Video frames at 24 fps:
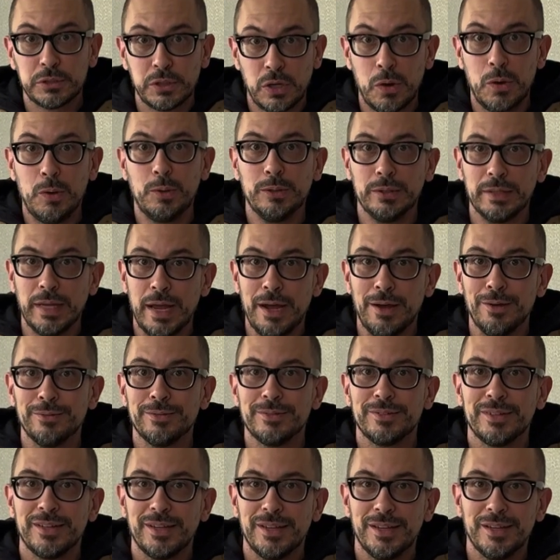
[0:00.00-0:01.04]
cold out,
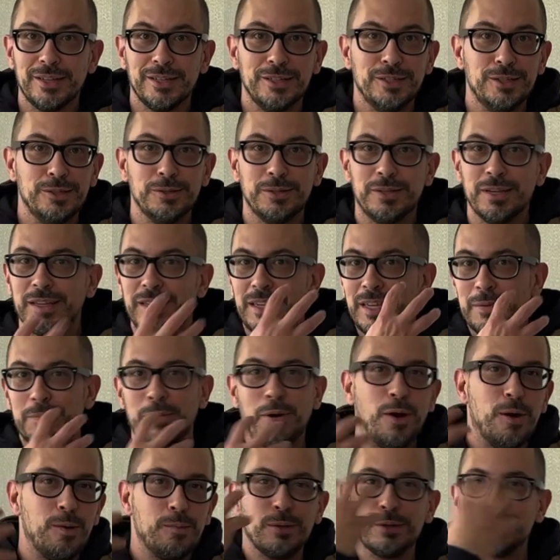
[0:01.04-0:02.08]
you could keep
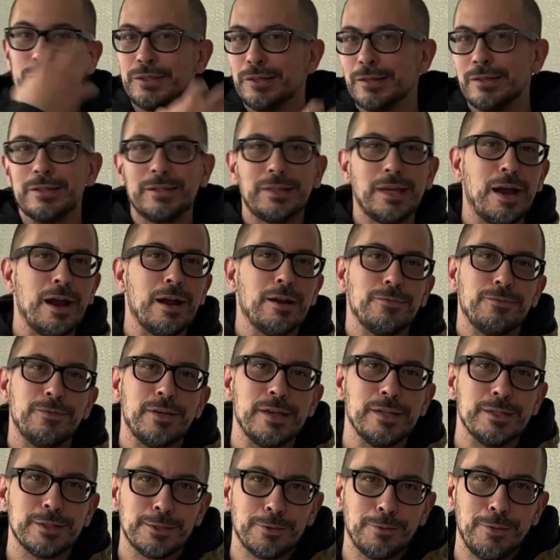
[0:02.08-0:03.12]
almost your entire
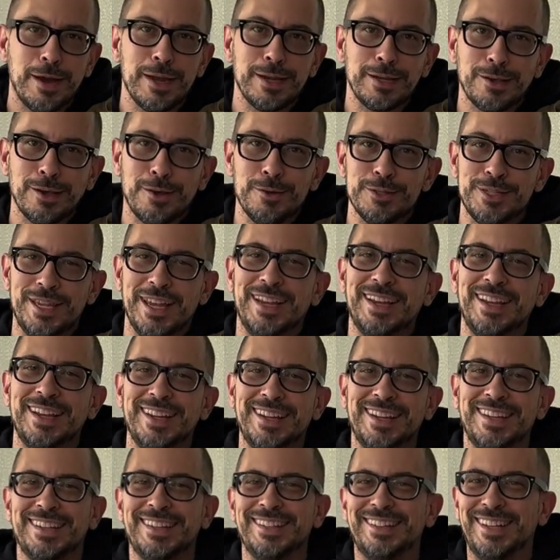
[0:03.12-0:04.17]
face quite cozy
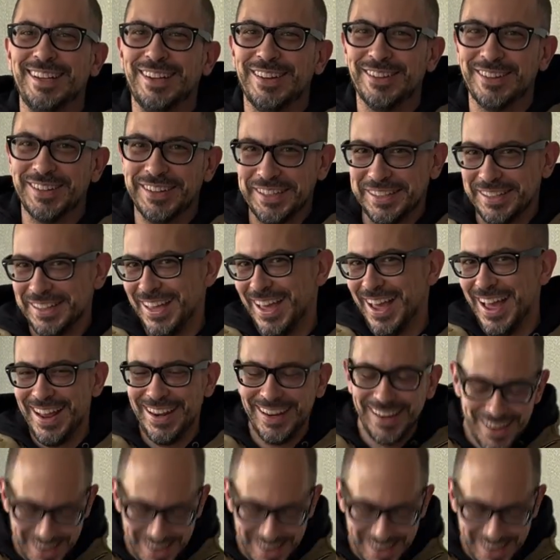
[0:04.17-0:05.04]
doing that.